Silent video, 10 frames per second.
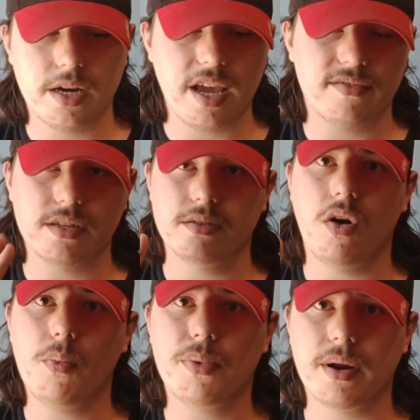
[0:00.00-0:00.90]
You have to
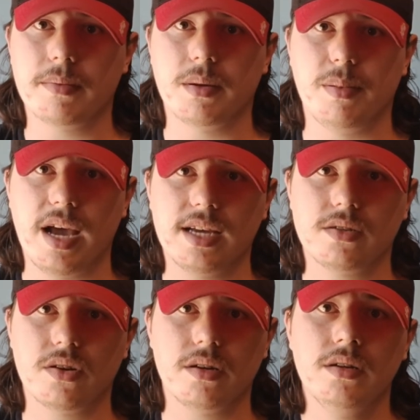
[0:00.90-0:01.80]
open up the
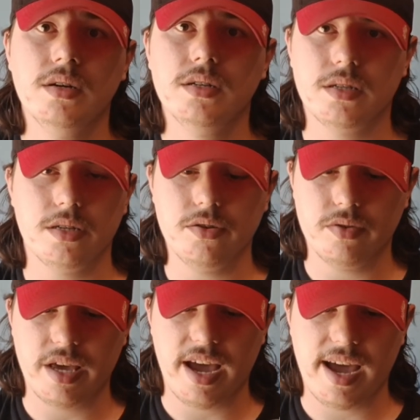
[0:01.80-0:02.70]
blaster to do
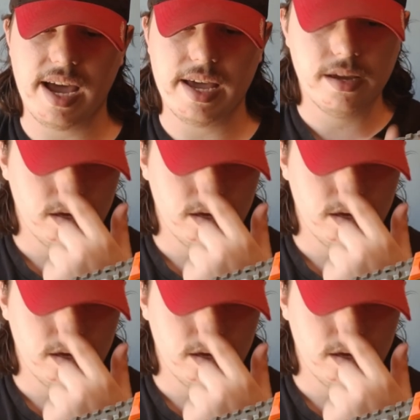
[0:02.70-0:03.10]
that,